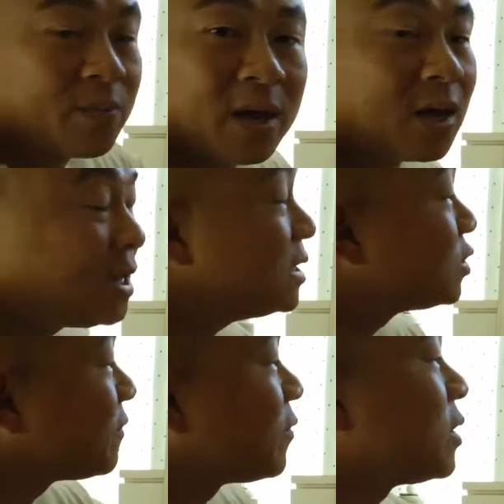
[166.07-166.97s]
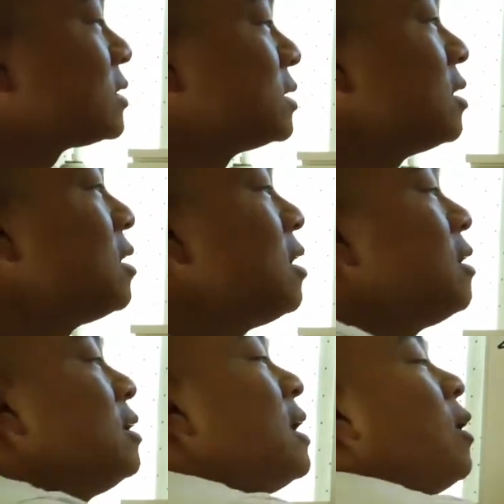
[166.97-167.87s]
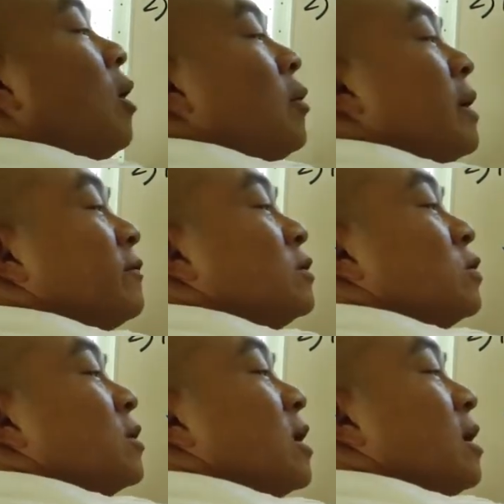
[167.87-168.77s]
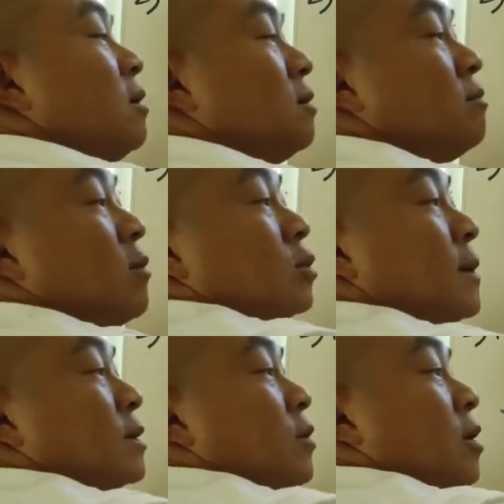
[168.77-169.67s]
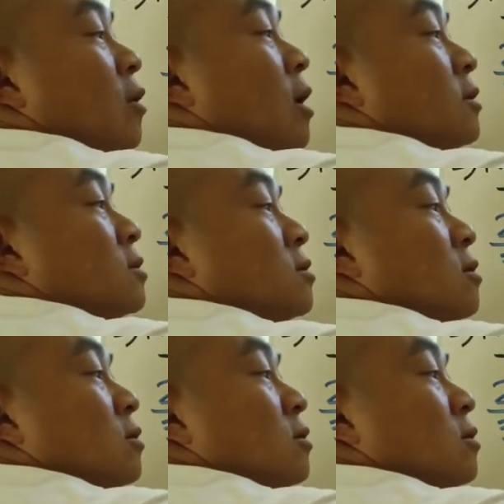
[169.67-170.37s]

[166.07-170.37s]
to make it easier for us. Now all we have to do again, multiply straight across.